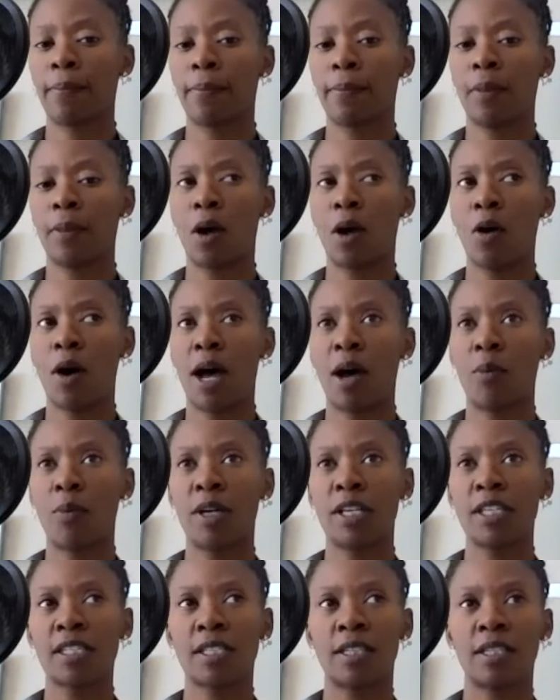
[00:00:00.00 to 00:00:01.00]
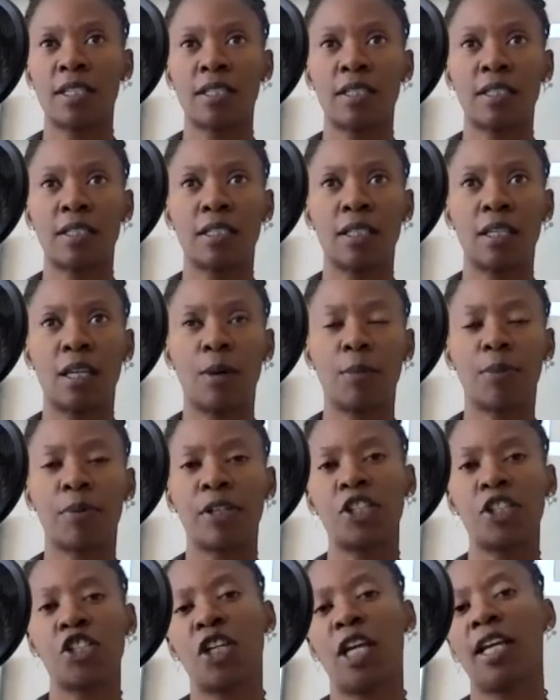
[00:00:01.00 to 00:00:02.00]
No, I wasn't
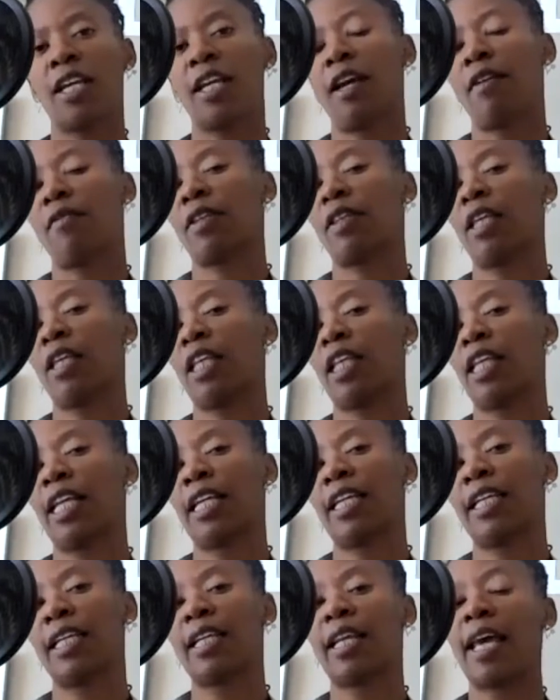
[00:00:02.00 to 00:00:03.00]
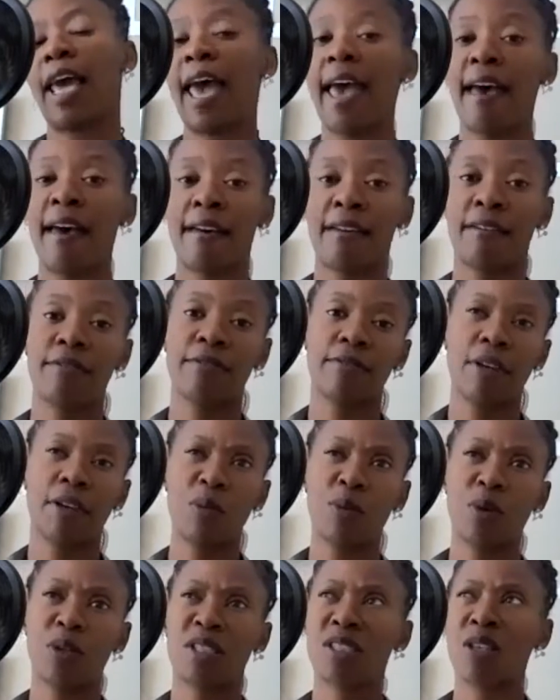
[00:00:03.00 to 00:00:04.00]
appreciating everything that I did have. I
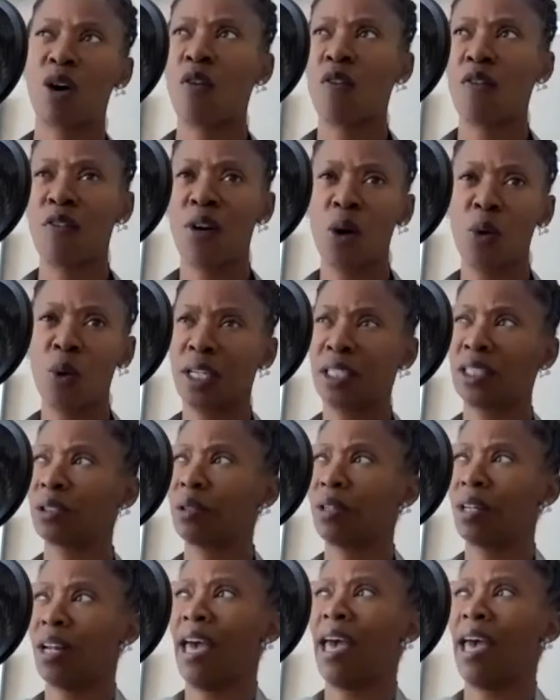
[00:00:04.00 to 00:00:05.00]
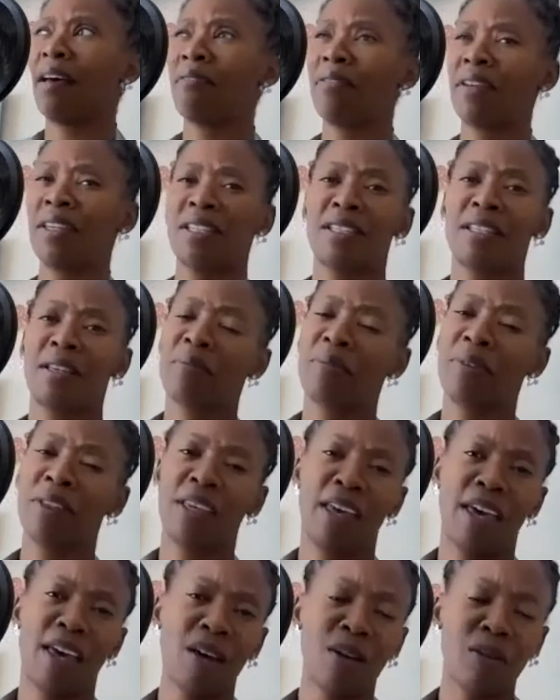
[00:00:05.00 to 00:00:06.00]
was so focused on having
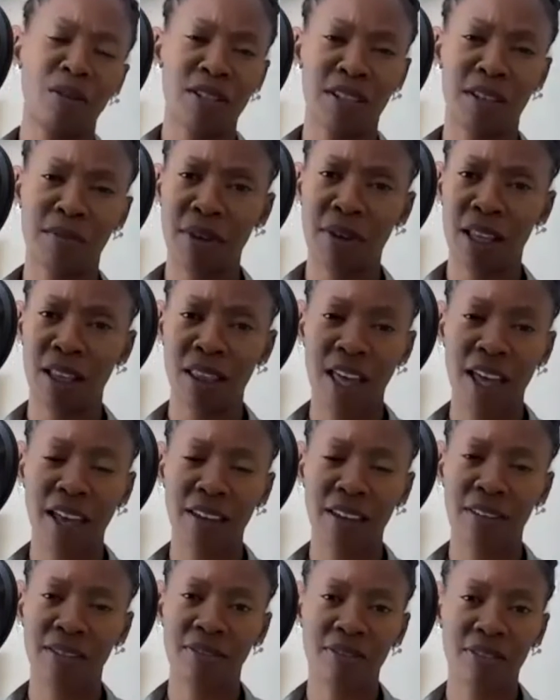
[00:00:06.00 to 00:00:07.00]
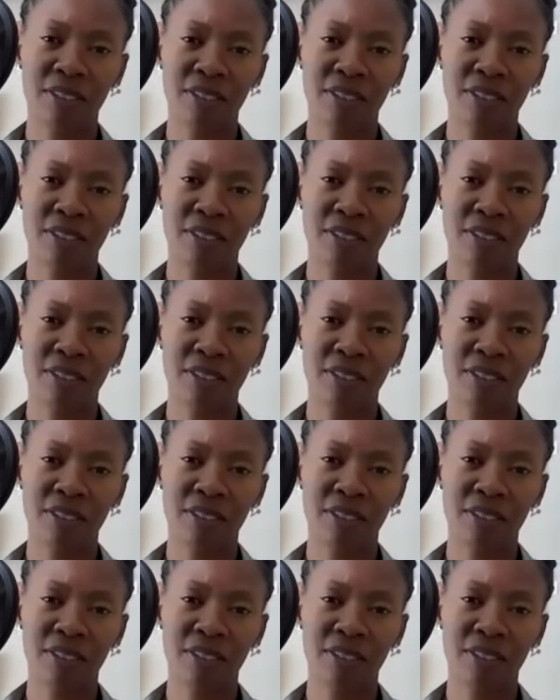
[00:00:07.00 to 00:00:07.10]
something else in my life.